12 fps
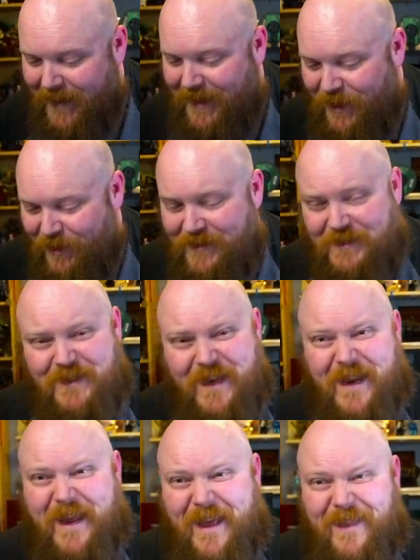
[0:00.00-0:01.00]
You can
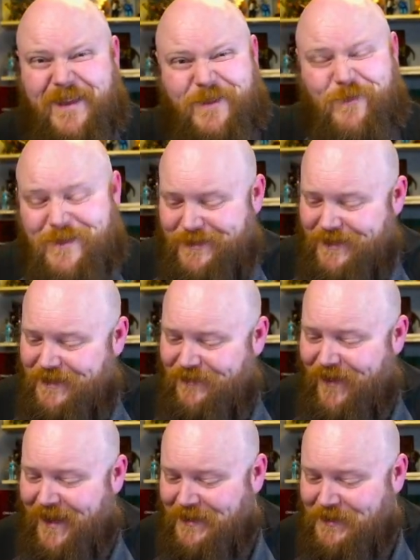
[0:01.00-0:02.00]
see this one's just
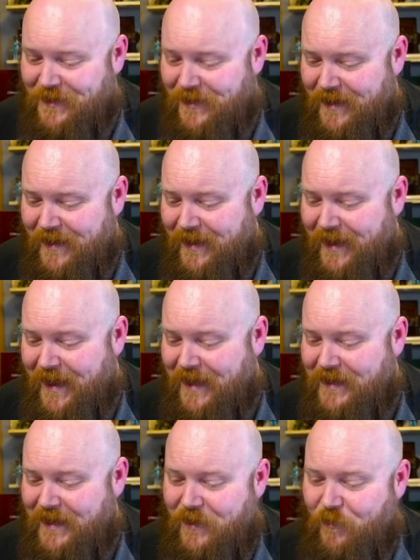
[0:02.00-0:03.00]
faster.
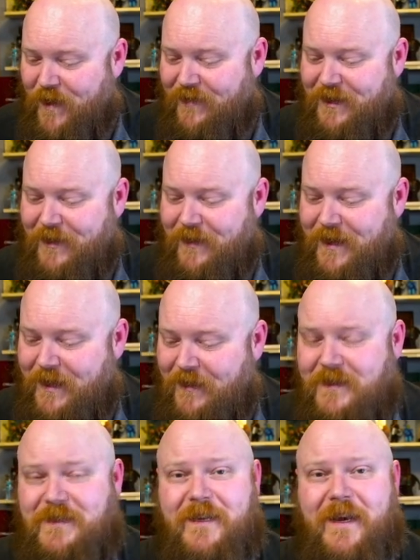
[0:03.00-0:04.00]
And what I've got right
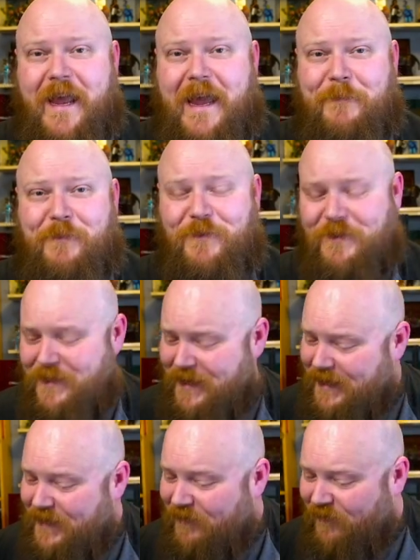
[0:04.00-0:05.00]
here is an Apple
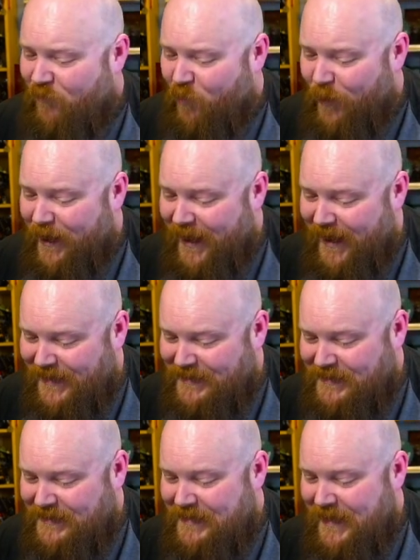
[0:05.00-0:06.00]

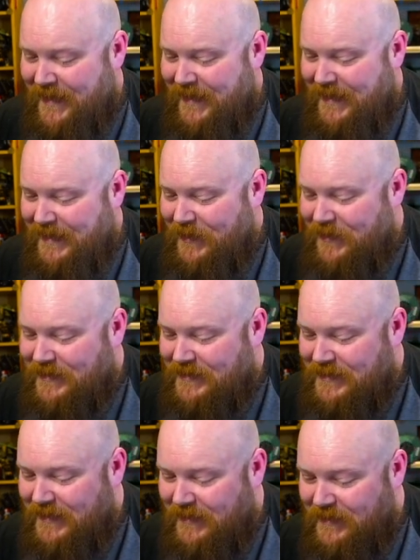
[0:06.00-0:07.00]
4S. You can
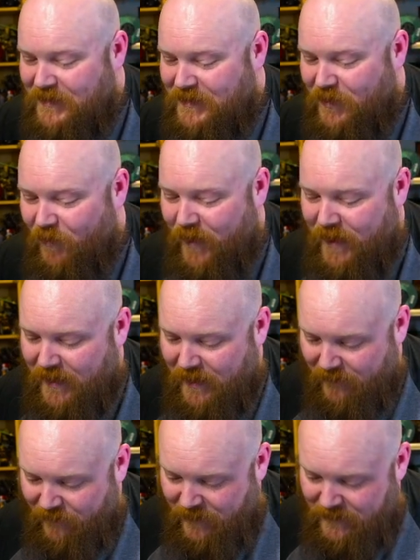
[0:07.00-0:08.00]
see the screen
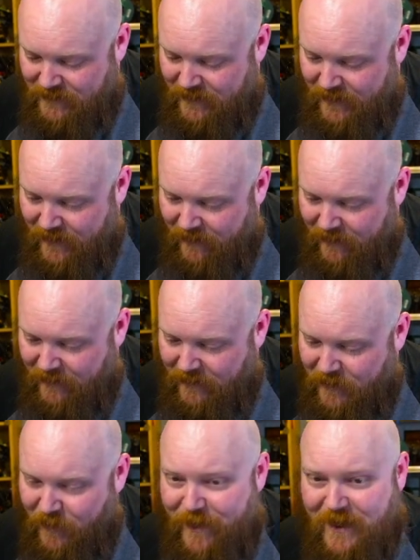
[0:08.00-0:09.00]
difference there.
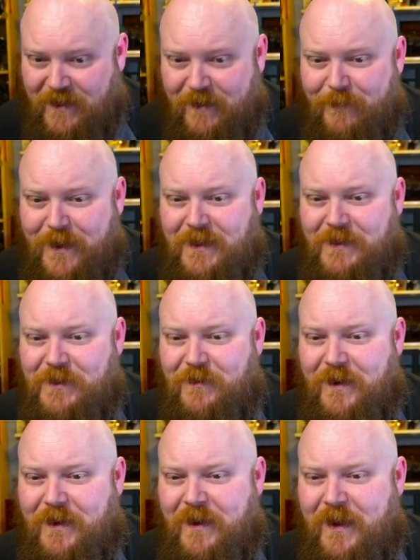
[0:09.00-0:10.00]
Go back to the main
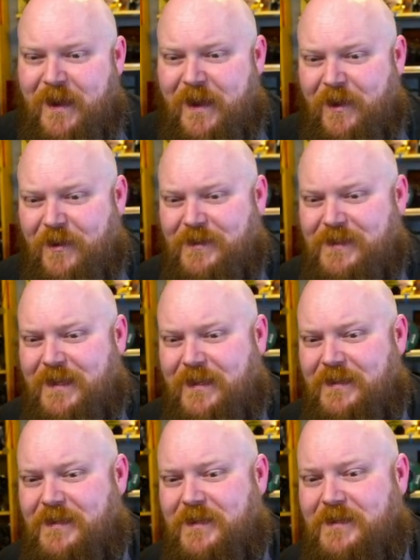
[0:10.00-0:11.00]
screen. You can see
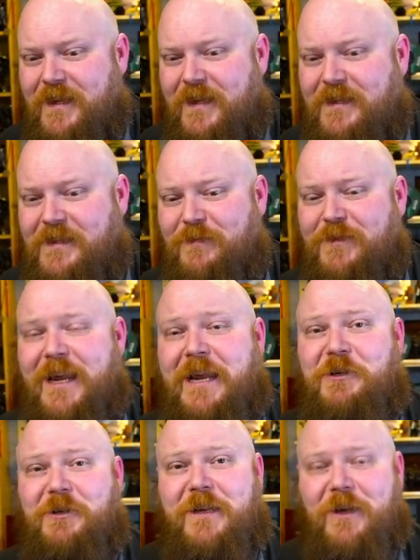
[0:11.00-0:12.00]
this is a
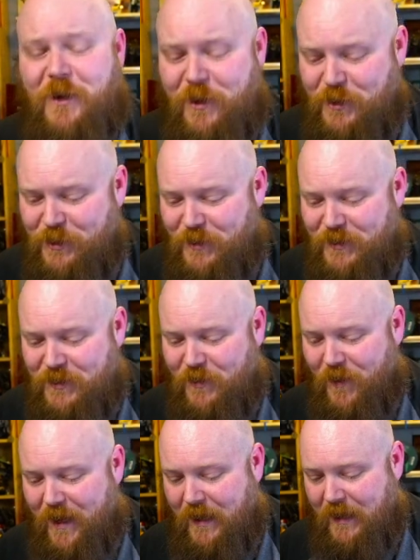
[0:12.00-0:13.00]
substantially larger
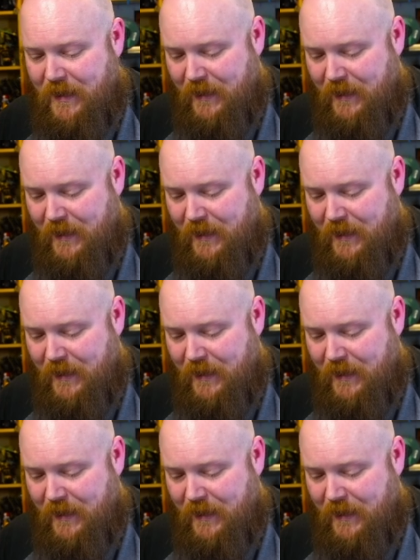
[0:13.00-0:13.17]
screen.